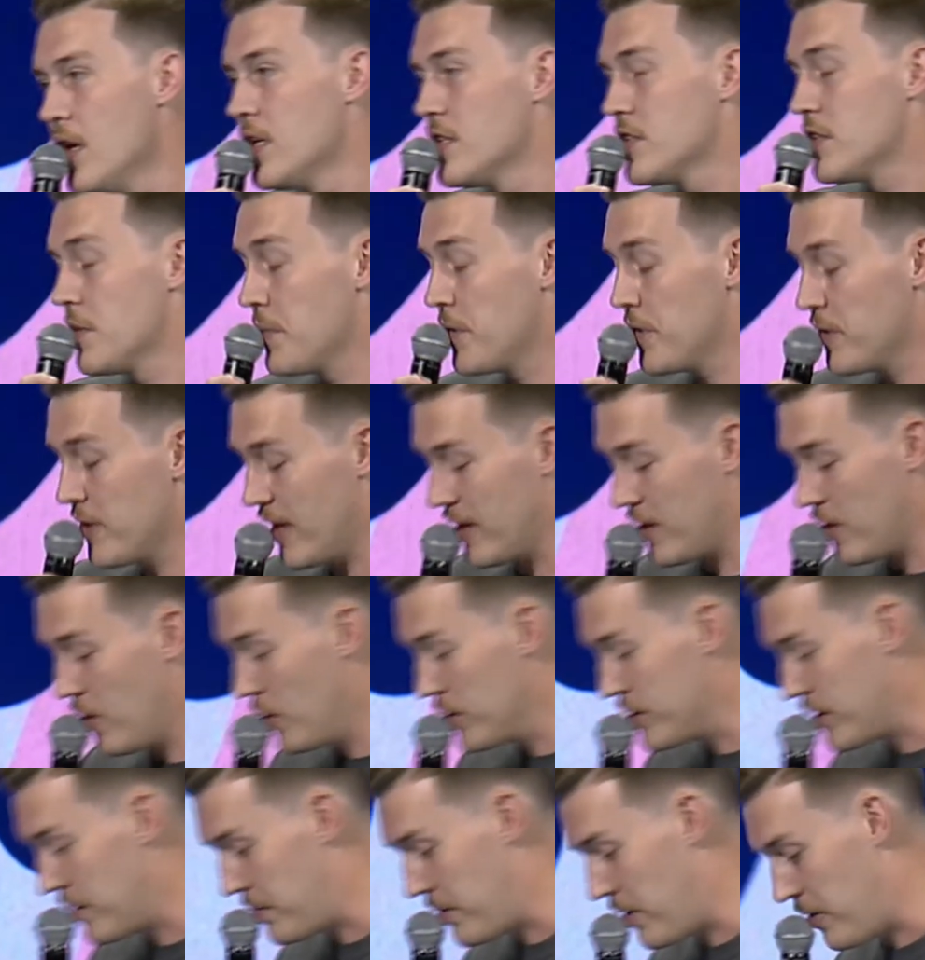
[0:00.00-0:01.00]
Some of you are like,
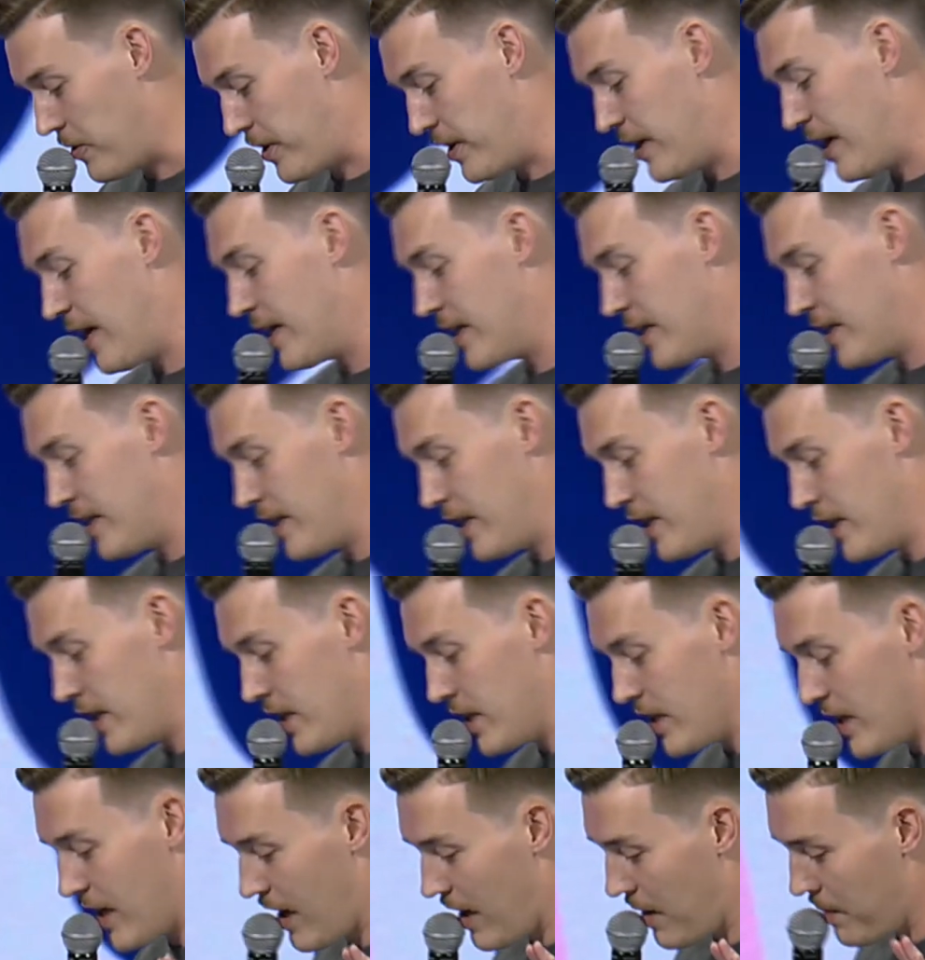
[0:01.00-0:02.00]
hold up, Logan. I,
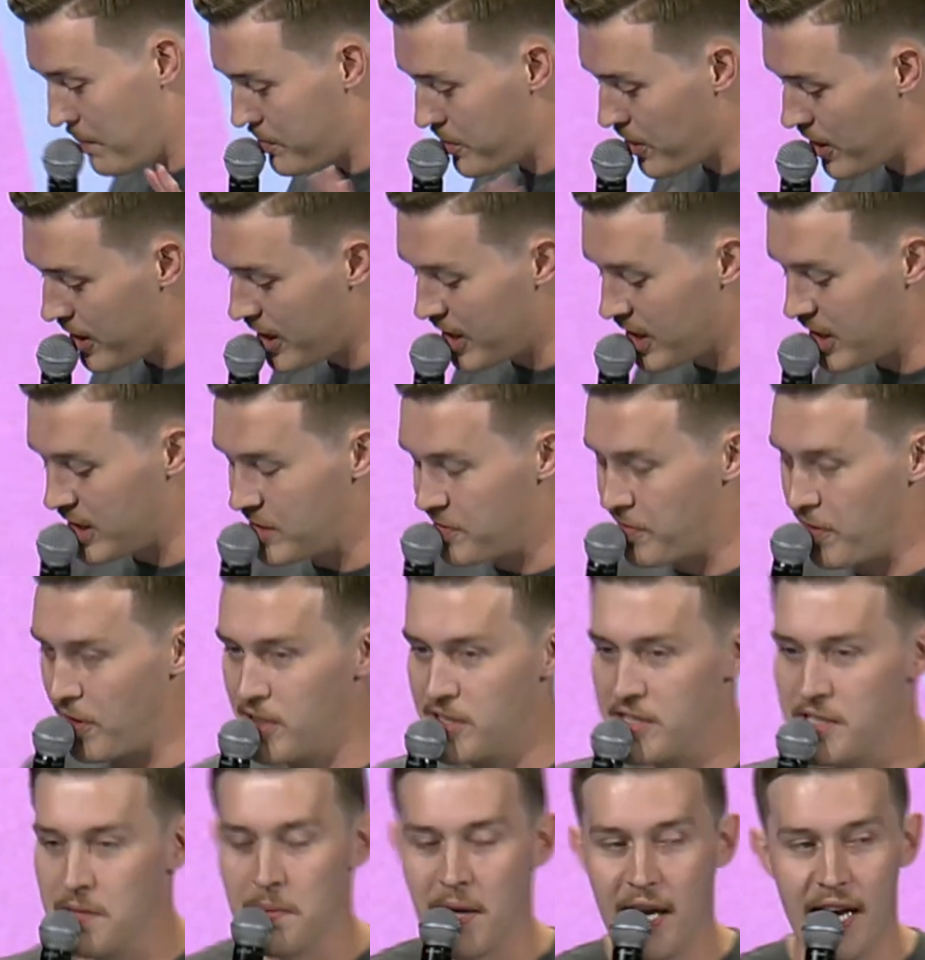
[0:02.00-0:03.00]
I'm trying to get this
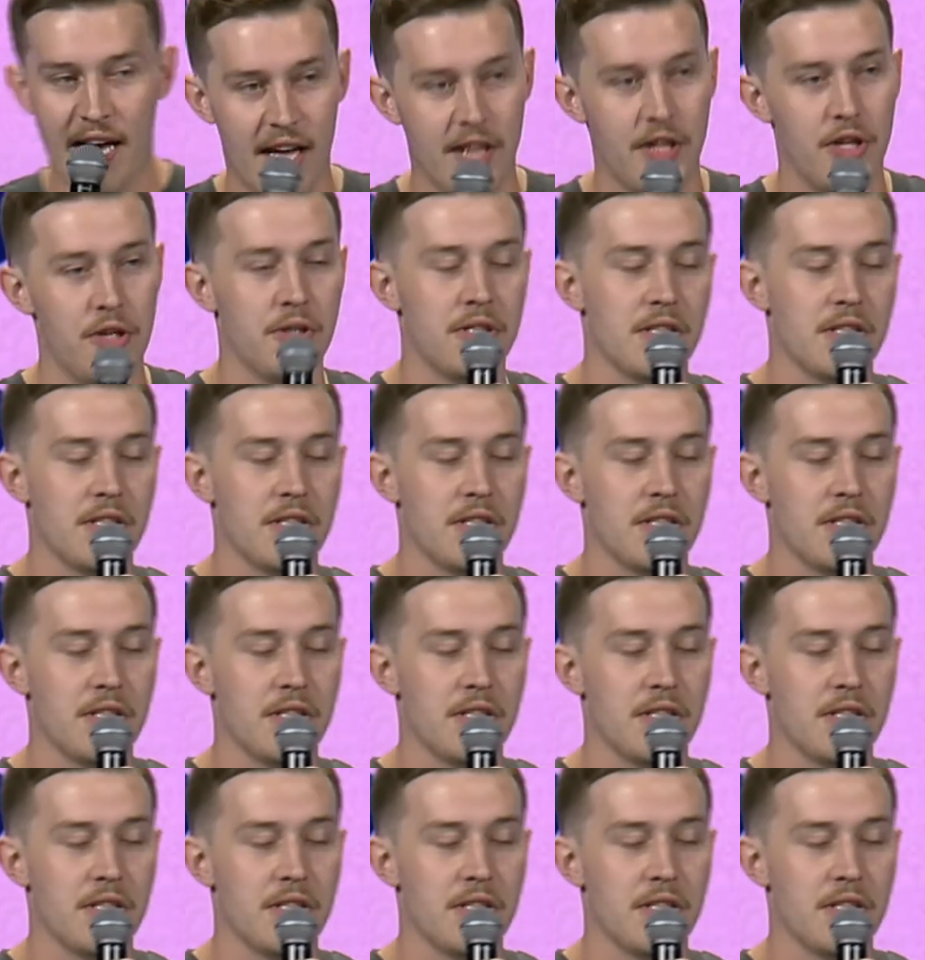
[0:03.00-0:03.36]
verse in my head.